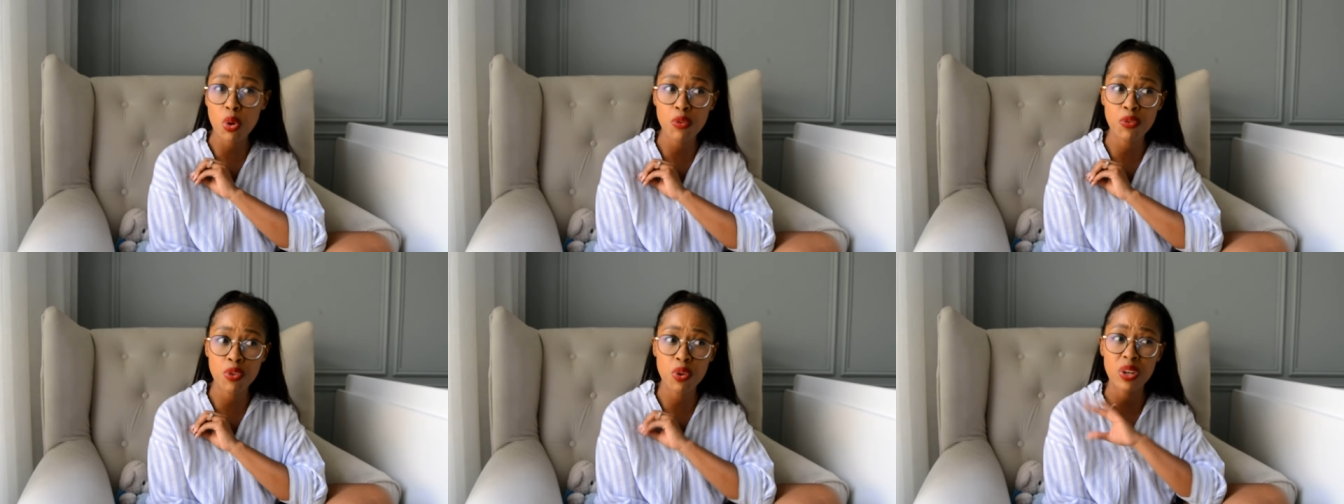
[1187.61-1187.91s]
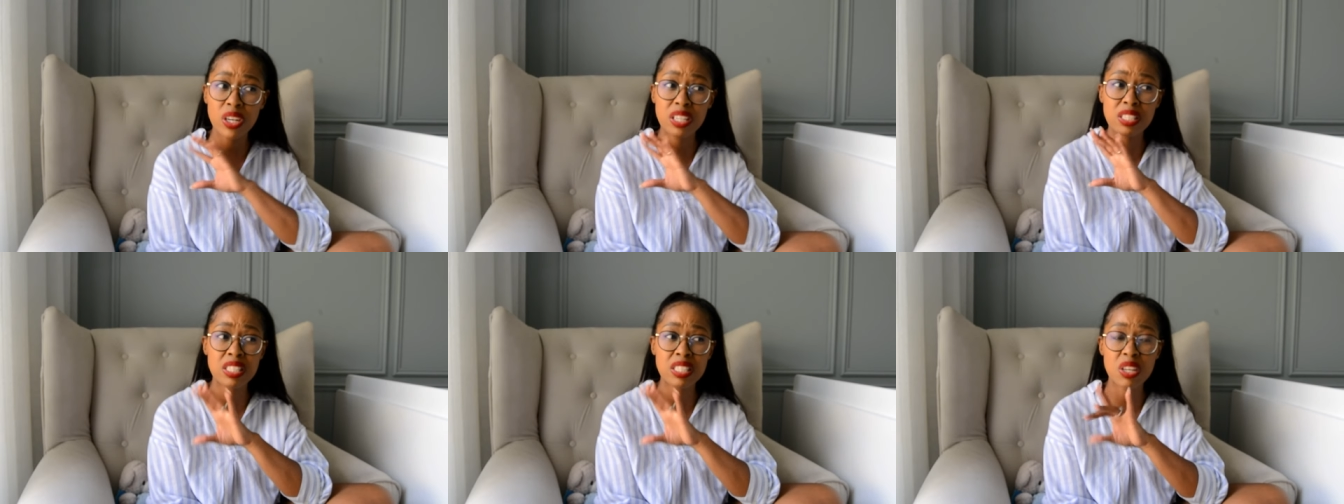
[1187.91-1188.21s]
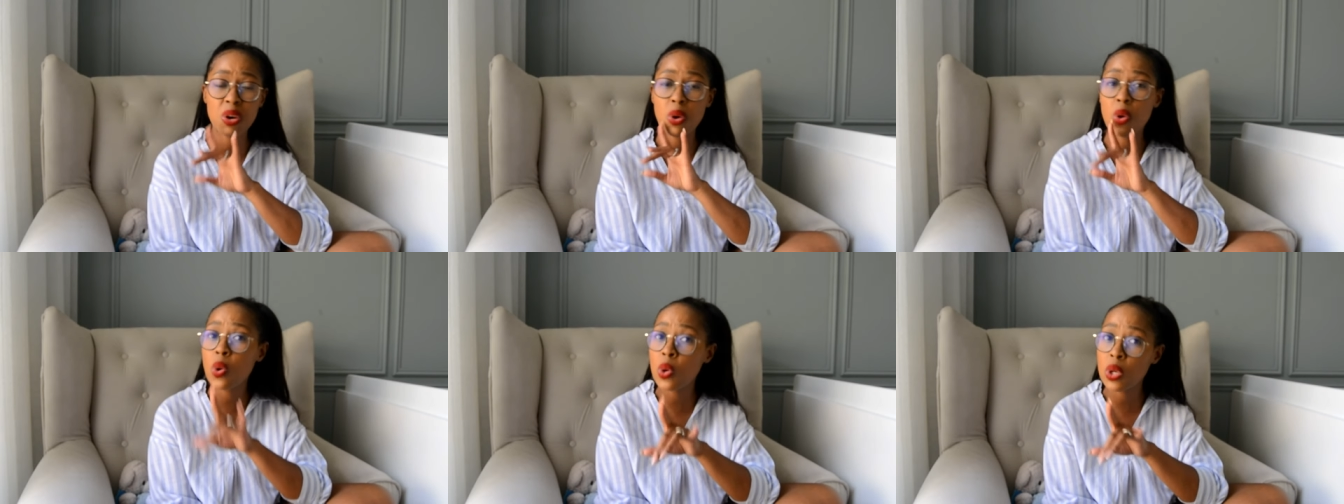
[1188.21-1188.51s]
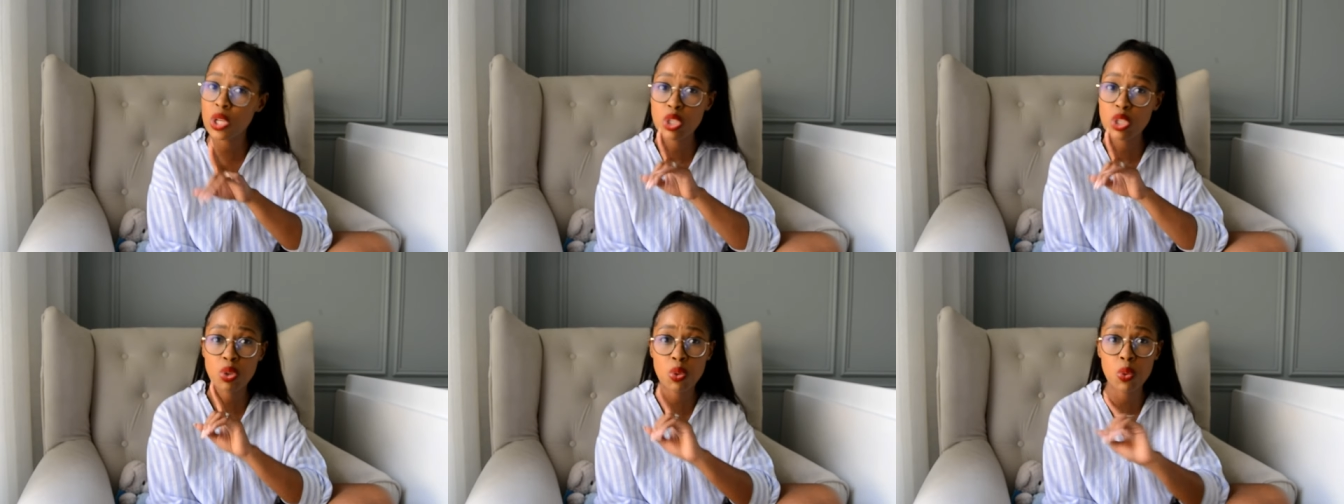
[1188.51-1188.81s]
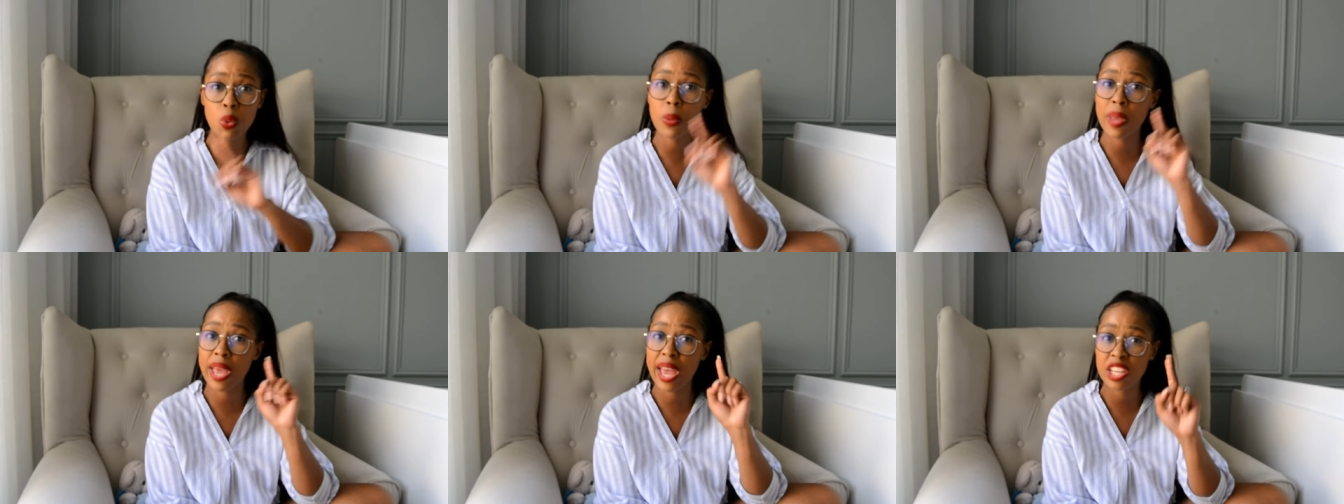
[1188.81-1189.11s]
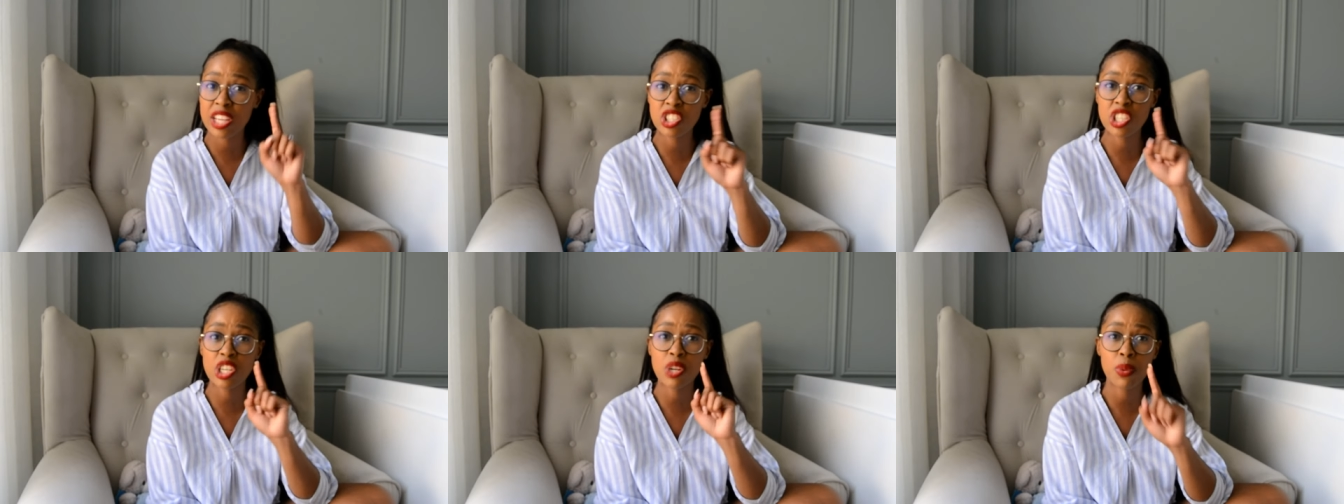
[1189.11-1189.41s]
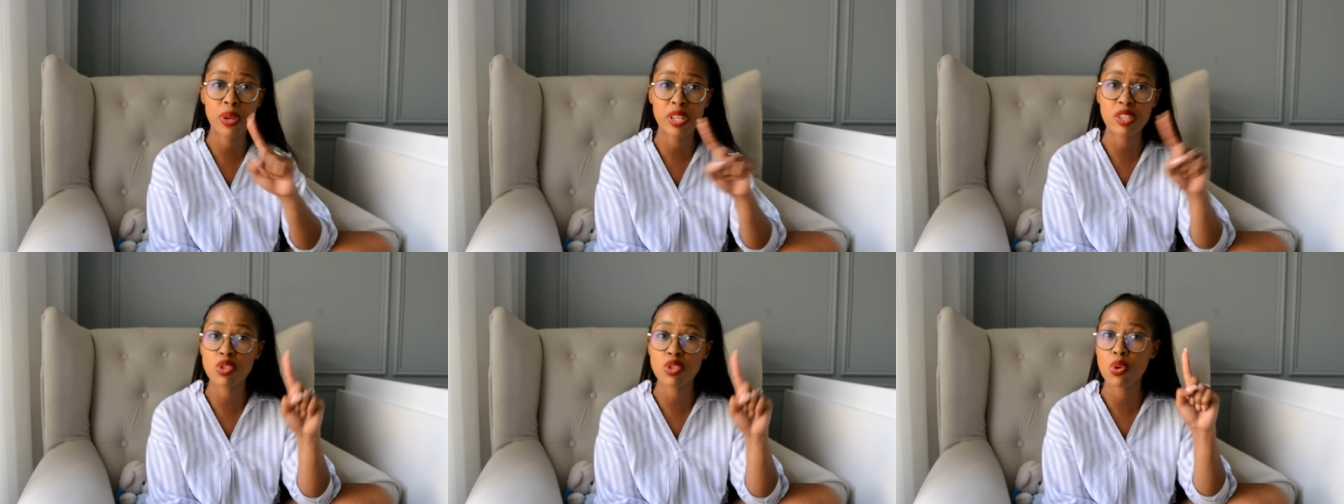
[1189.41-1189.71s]
We went to go view it. It's the only school
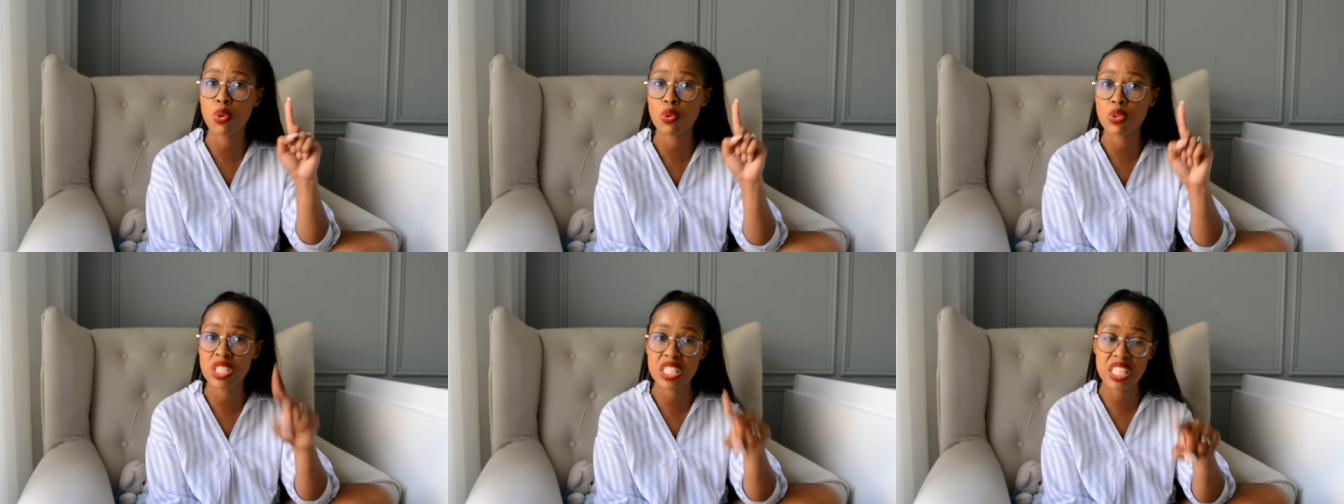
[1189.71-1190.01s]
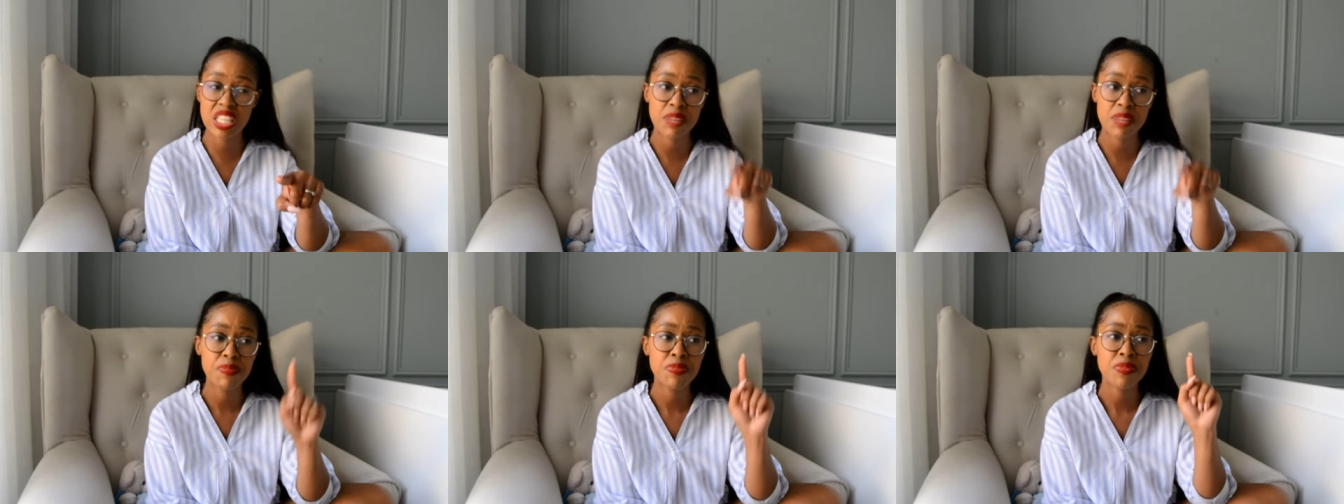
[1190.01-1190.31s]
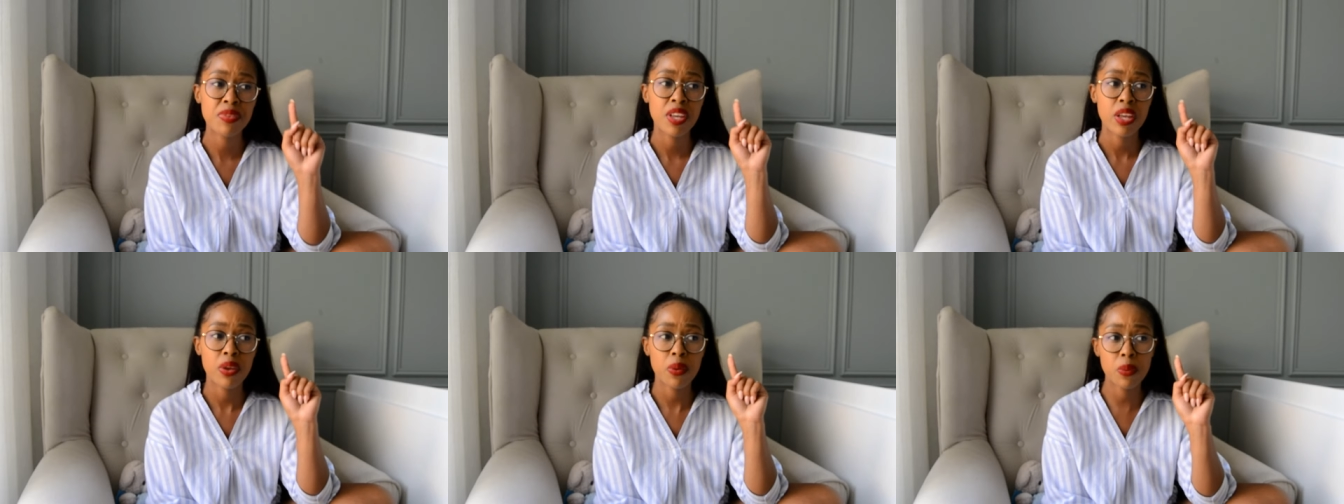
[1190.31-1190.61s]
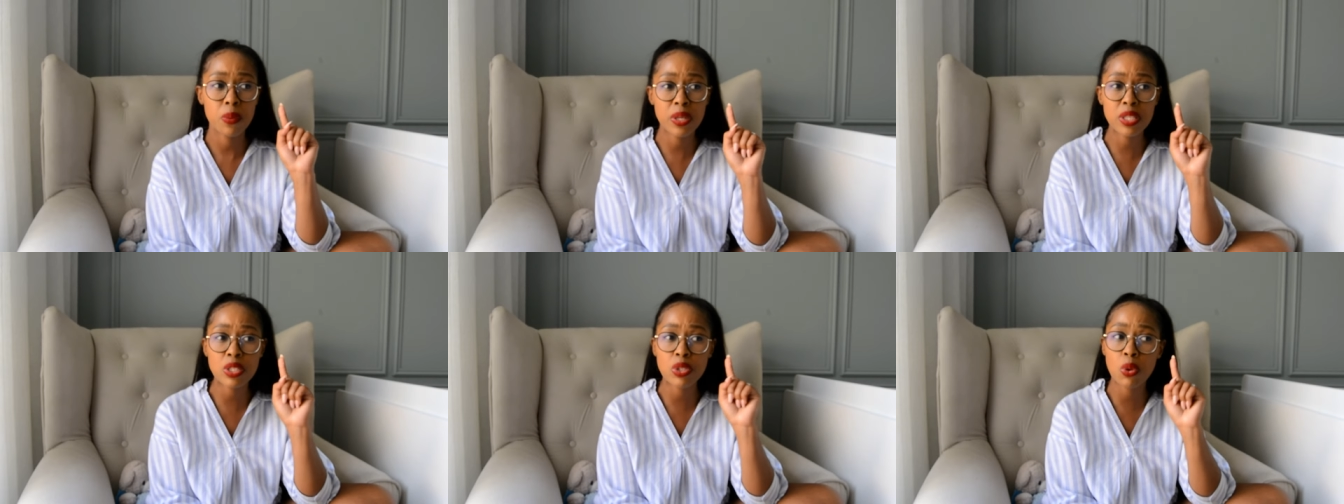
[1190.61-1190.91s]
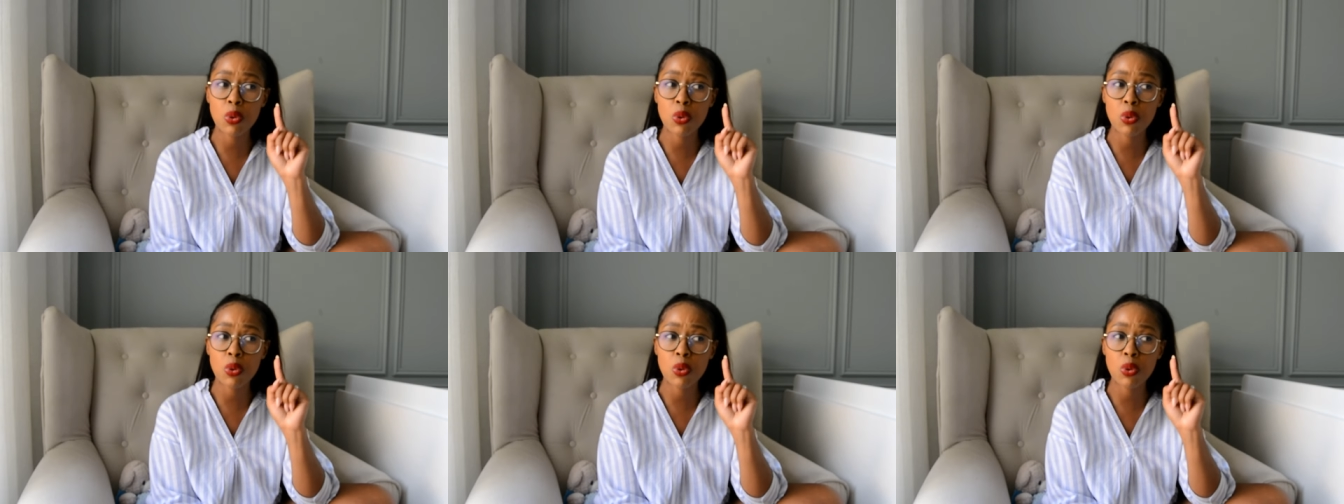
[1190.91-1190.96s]
we actually went to go see.